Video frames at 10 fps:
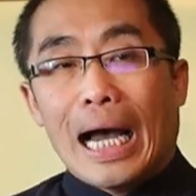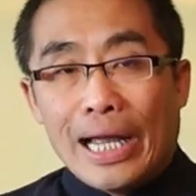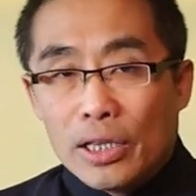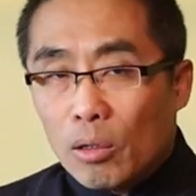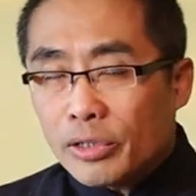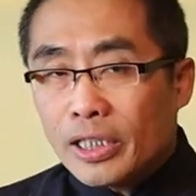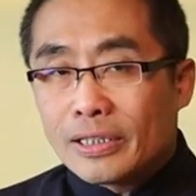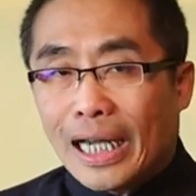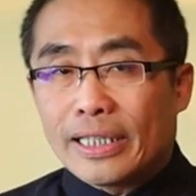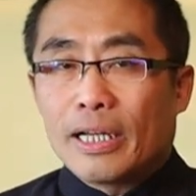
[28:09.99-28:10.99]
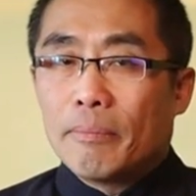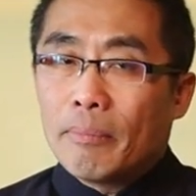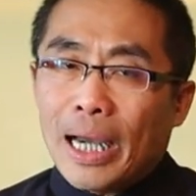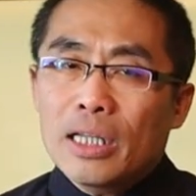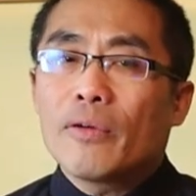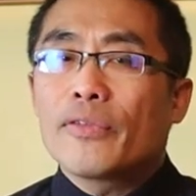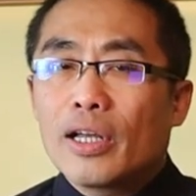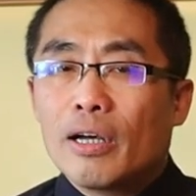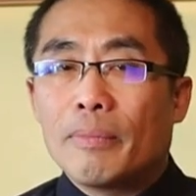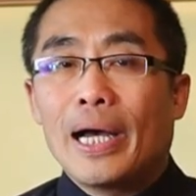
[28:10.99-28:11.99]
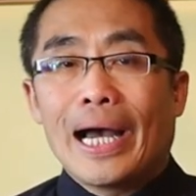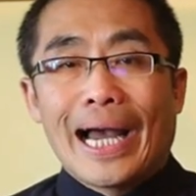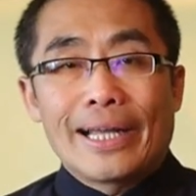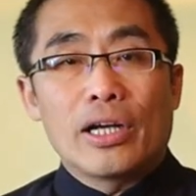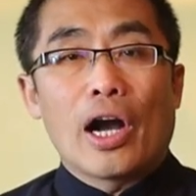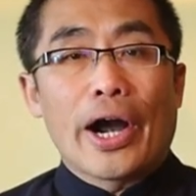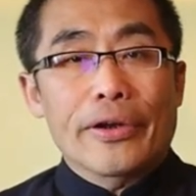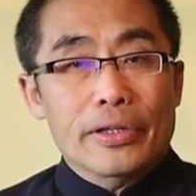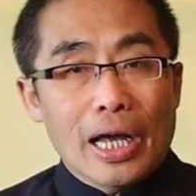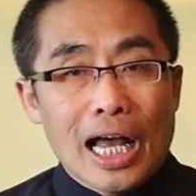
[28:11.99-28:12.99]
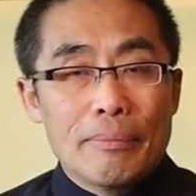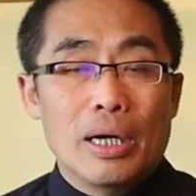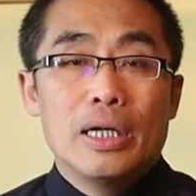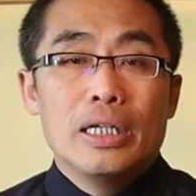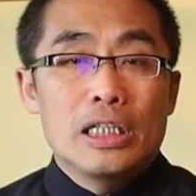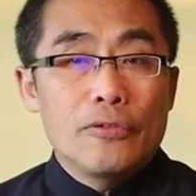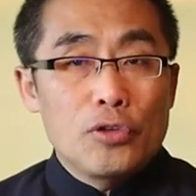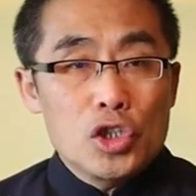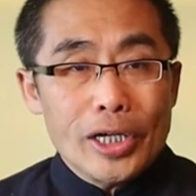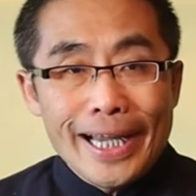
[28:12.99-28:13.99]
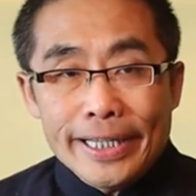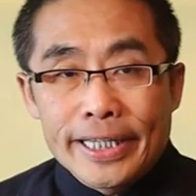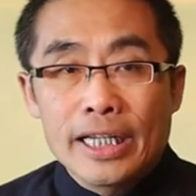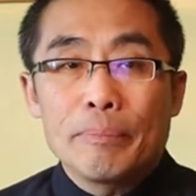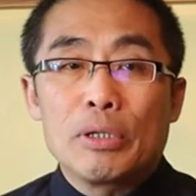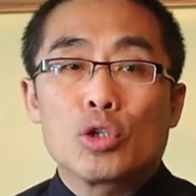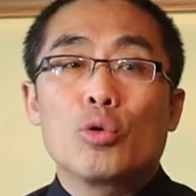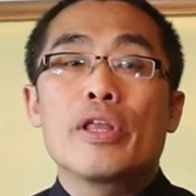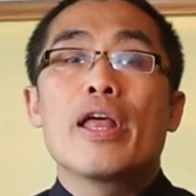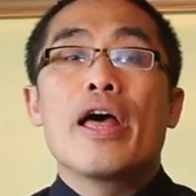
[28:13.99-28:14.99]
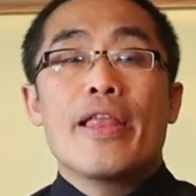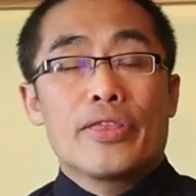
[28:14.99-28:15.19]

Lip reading: I noticed that many of them had a hard time differentiating between